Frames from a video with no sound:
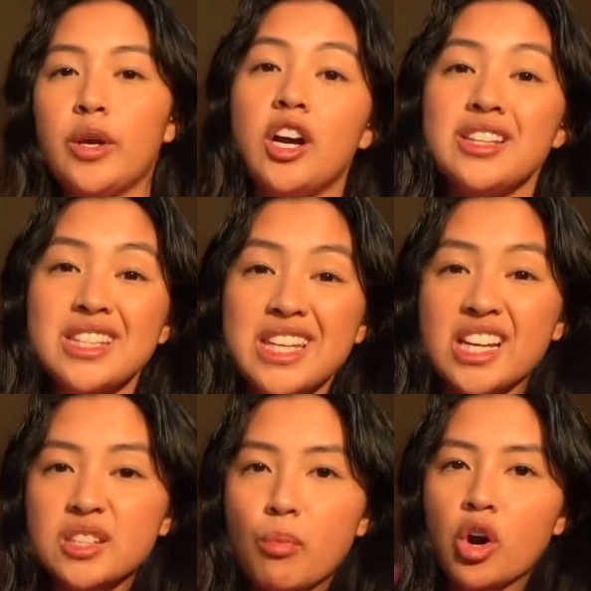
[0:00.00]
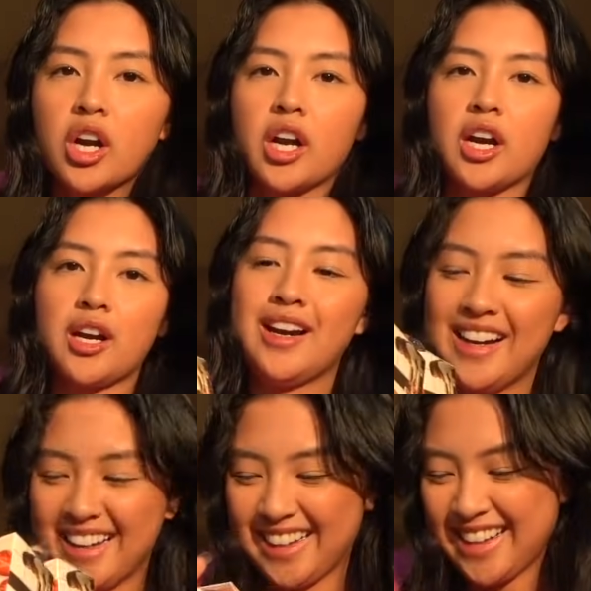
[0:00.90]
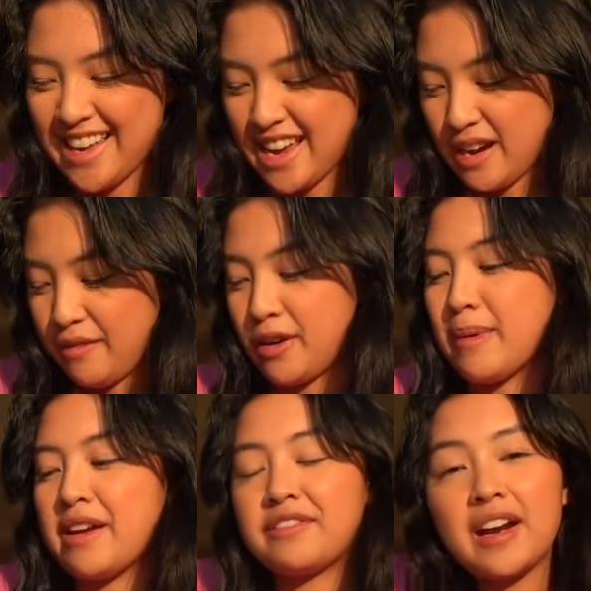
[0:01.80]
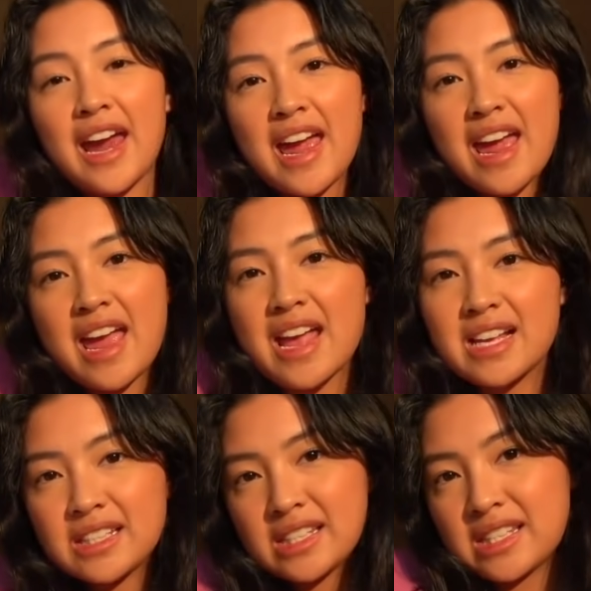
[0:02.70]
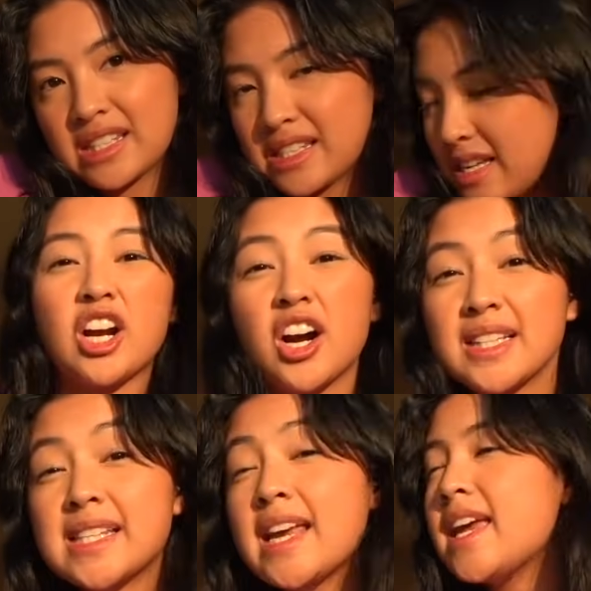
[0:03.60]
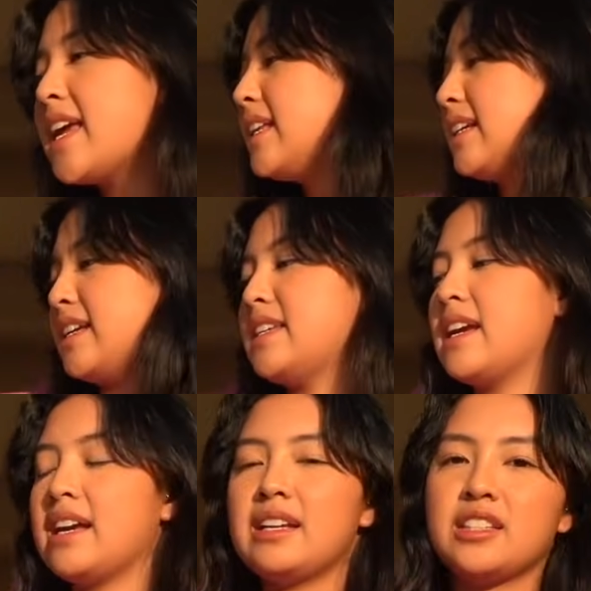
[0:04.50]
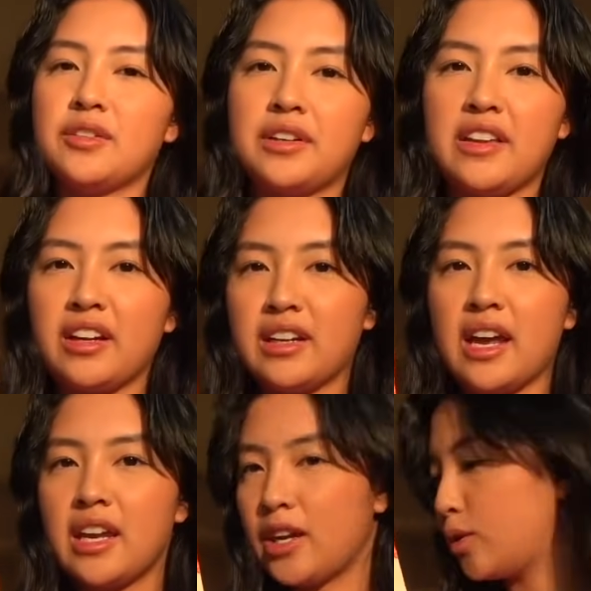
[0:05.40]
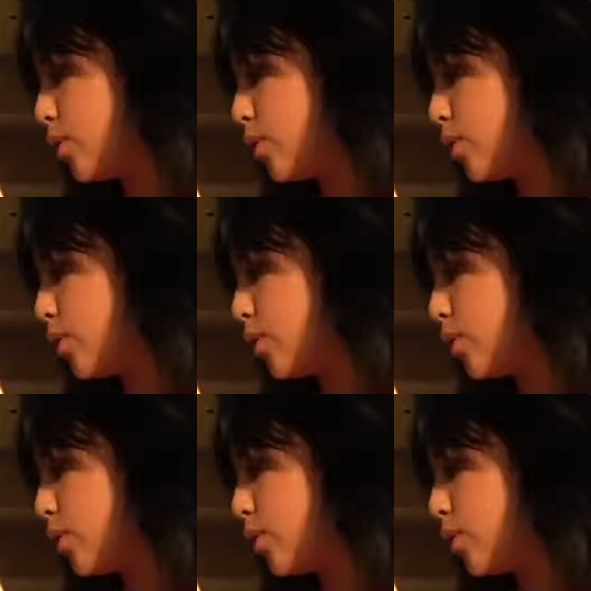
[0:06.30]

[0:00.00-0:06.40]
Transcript: We got 6 more. For my friends, my cousin, ganyan, sa friend ng nanay